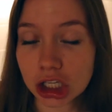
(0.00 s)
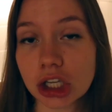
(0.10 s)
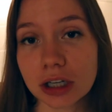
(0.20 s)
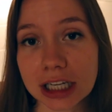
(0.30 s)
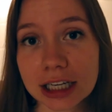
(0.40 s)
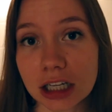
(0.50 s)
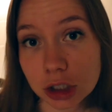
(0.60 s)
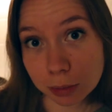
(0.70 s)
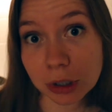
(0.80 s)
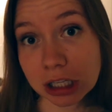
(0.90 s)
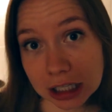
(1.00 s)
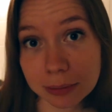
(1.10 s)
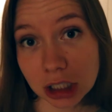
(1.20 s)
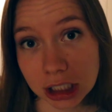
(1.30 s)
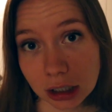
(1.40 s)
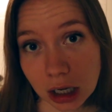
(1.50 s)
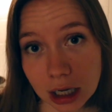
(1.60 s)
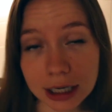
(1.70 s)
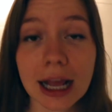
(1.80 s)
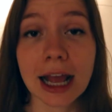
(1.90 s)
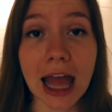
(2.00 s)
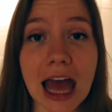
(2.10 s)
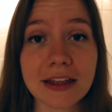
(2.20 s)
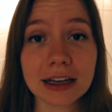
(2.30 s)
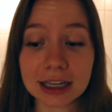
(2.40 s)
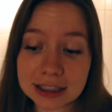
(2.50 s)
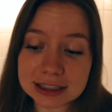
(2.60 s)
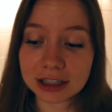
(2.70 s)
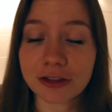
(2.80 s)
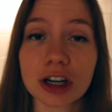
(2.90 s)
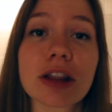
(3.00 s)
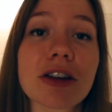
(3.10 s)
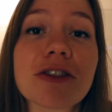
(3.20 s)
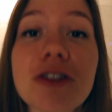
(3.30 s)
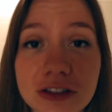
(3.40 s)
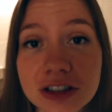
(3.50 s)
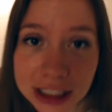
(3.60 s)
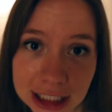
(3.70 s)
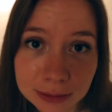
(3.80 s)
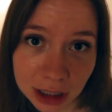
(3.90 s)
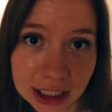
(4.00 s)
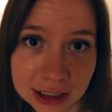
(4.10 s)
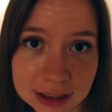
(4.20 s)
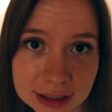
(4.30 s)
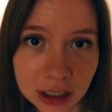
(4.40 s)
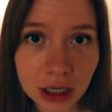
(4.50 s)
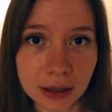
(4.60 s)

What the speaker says: You need to keep the lid on and then let it sit for another 15 minutes.